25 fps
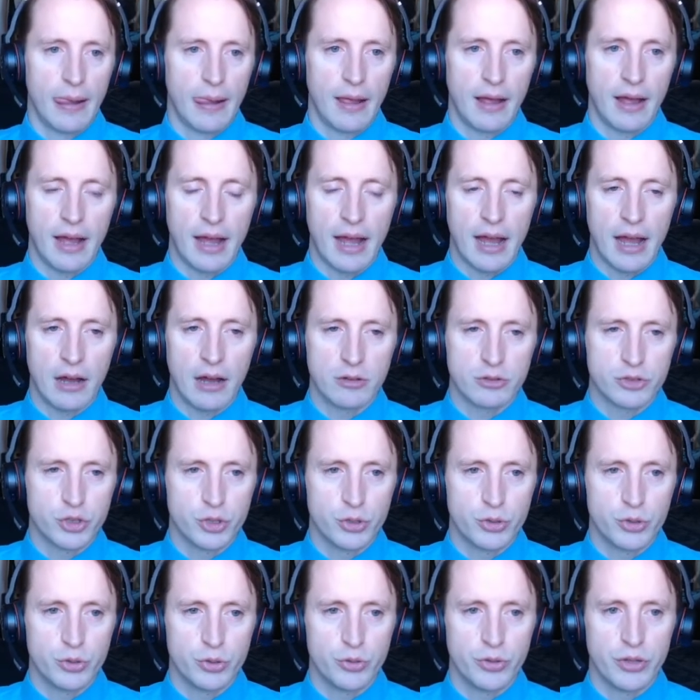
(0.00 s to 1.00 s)
how to
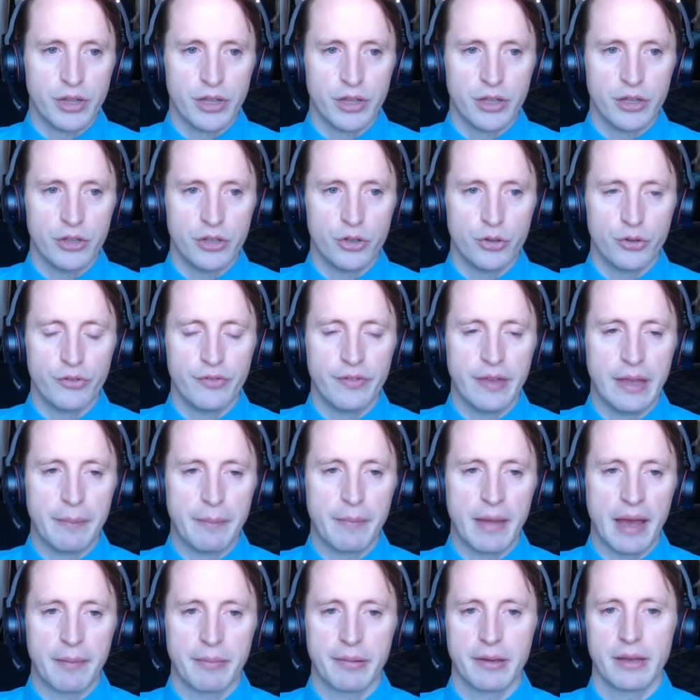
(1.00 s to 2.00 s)
do the UV
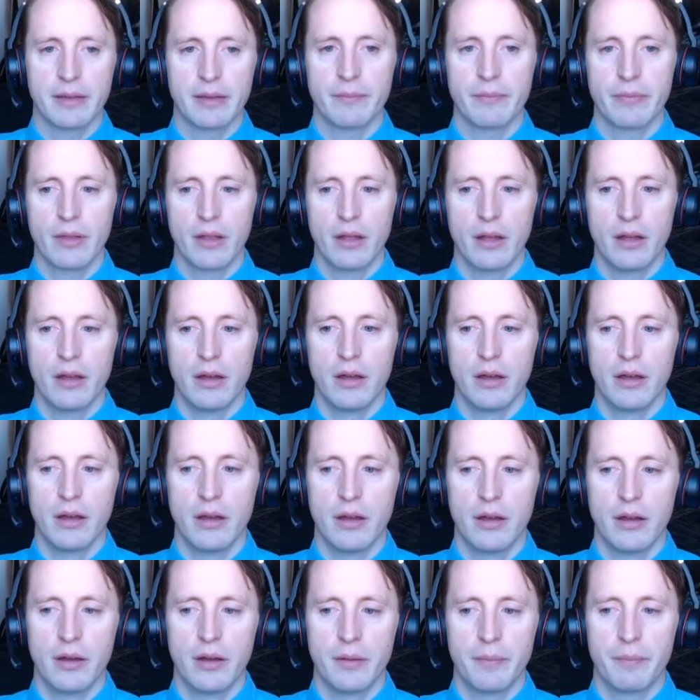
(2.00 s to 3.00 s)
mapping.
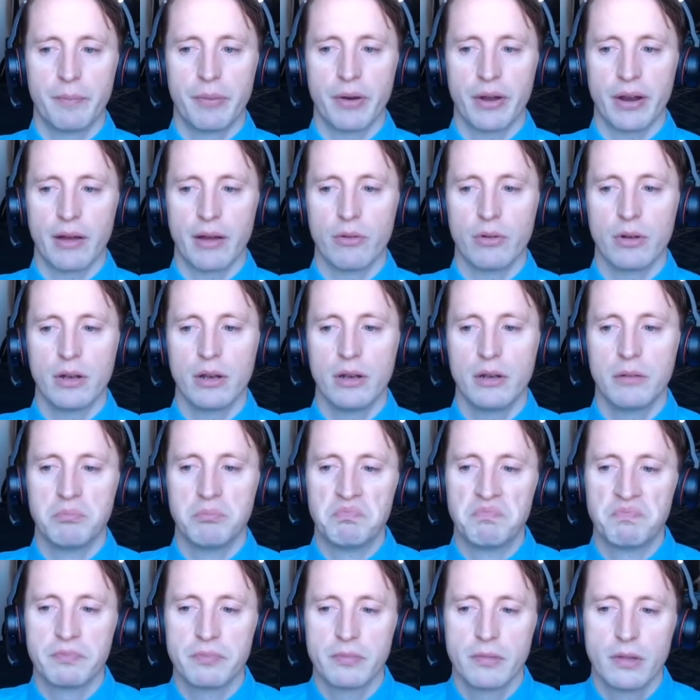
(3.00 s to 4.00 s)
But
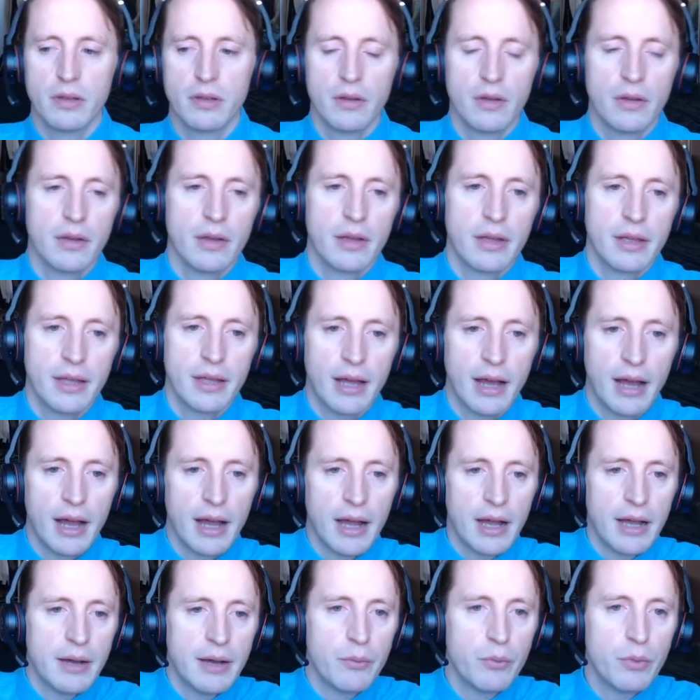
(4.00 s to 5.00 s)

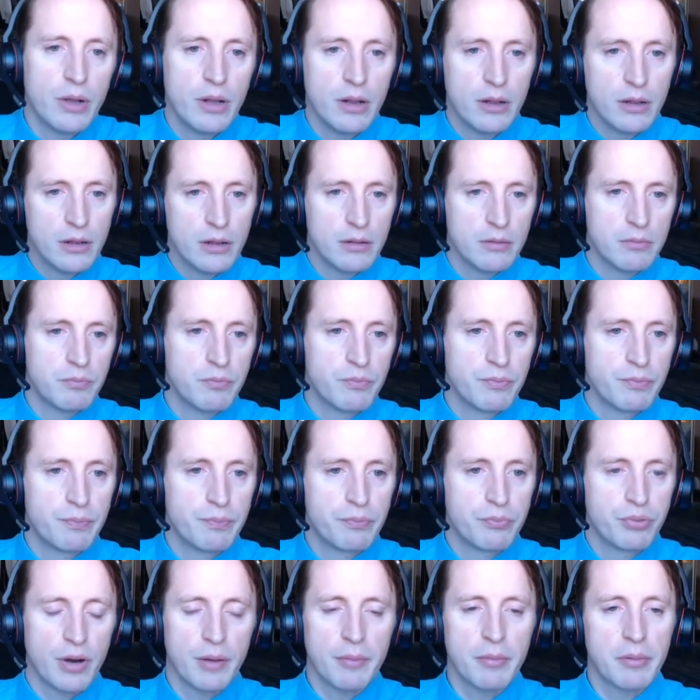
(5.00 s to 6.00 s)
I will
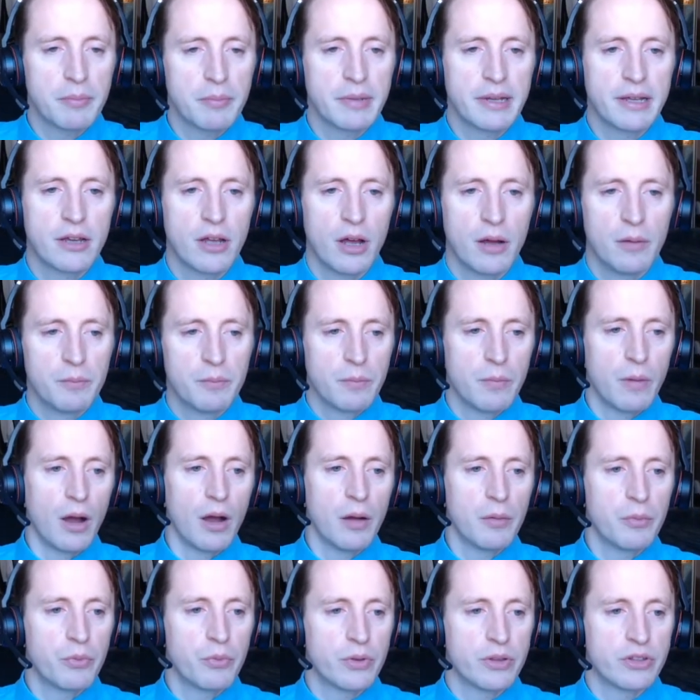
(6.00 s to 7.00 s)
probably come
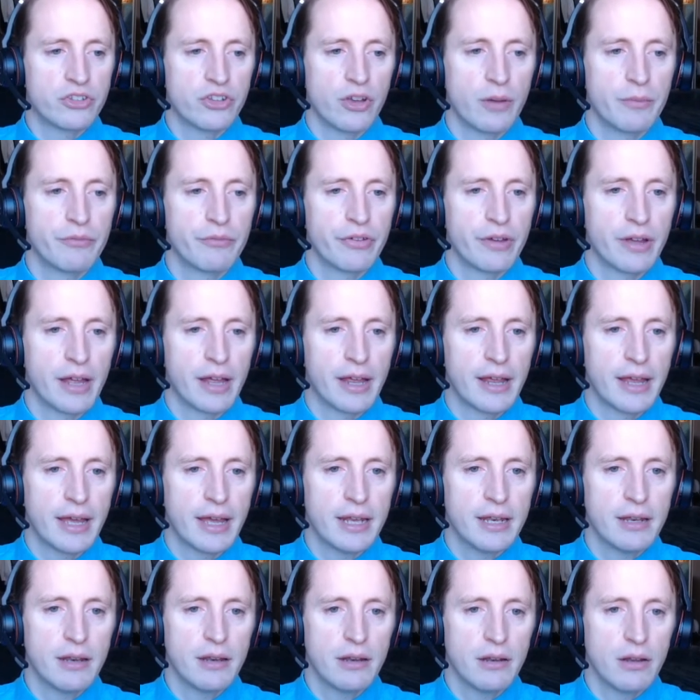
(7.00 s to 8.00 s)
up with something
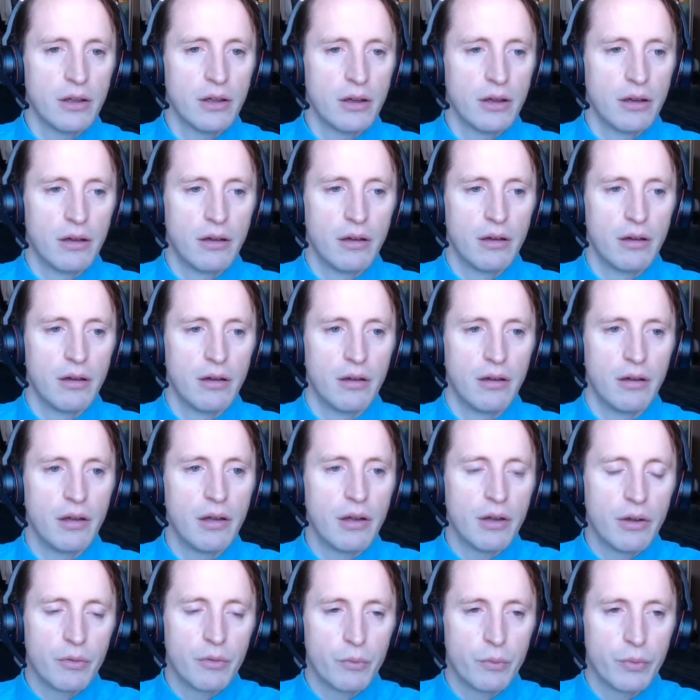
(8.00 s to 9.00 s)
again
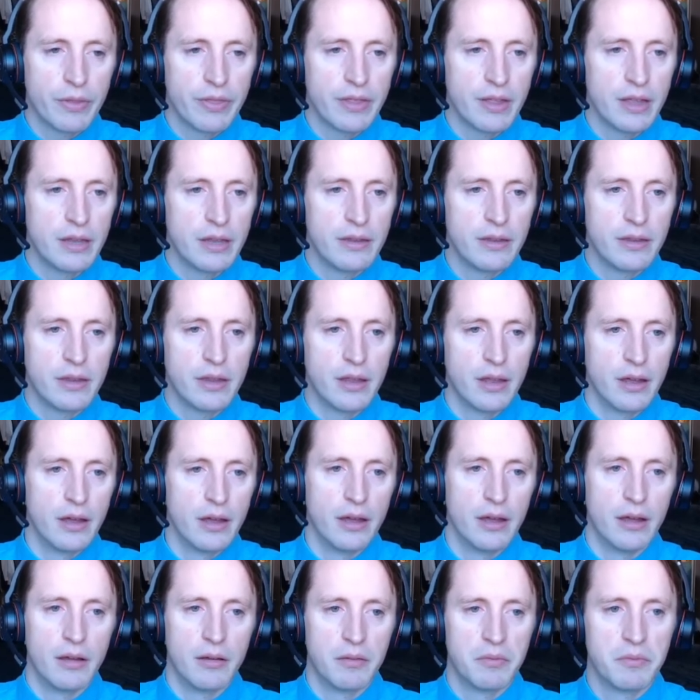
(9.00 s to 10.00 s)
within
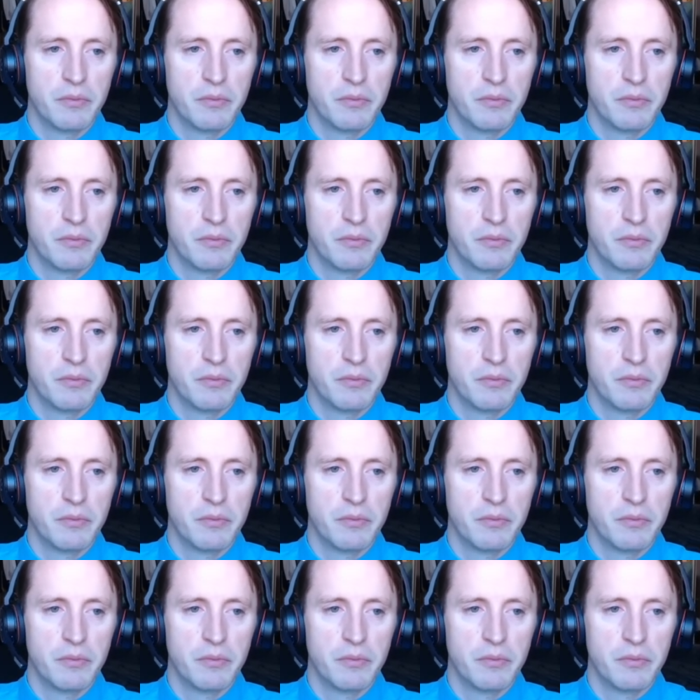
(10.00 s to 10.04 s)
the